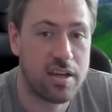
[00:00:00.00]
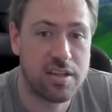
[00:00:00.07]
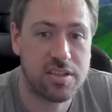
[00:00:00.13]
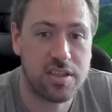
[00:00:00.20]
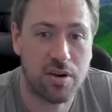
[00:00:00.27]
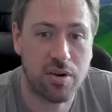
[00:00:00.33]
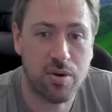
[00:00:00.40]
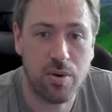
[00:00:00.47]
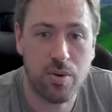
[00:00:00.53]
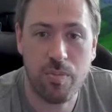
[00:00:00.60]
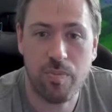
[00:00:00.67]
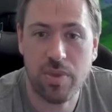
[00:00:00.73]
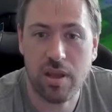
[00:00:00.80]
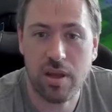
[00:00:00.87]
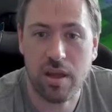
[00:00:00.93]
So
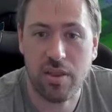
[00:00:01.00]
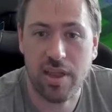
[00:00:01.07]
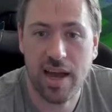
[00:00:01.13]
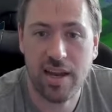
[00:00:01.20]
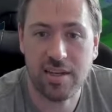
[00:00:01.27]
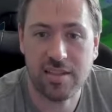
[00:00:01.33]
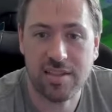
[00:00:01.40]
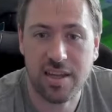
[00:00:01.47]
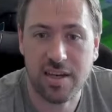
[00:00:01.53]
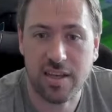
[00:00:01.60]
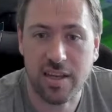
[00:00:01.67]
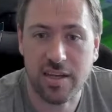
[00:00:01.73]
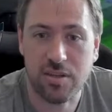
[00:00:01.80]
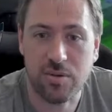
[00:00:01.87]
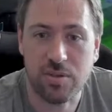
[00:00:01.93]
that is going to
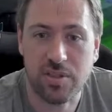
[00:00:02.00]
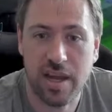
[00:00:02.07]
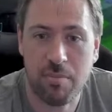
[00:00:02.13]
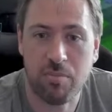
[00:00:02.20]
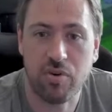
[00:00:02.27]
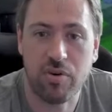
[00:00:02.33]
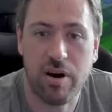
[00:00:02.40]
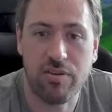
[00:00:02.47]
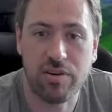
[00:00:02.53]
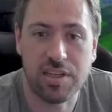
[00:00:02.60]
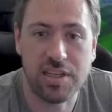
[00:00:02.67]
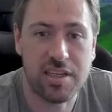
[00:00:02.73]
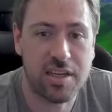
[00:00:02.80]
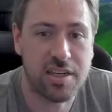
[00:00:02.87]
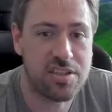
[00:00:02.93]
let you
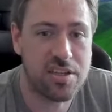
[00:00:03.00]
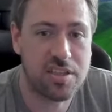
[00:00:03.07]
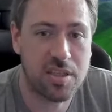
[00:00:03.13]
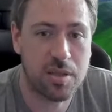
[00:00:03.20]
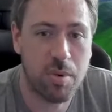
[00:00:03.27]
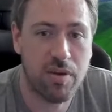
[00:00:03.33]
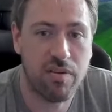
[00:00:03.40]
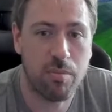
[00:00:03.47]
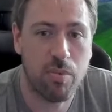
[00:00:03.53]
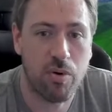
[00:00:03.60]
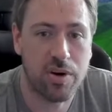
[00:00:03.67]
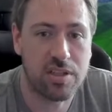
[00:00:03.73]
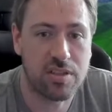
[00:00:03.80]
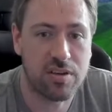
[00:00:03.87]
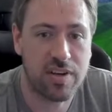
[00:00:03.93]
temporarily adjust the pivot
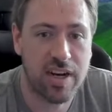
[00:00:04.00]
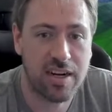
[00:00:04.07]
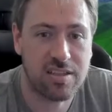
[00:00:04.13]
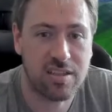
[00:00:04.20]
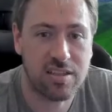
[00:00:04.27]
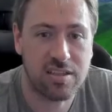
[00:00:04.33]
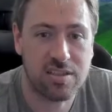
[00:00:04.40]
point of an actor.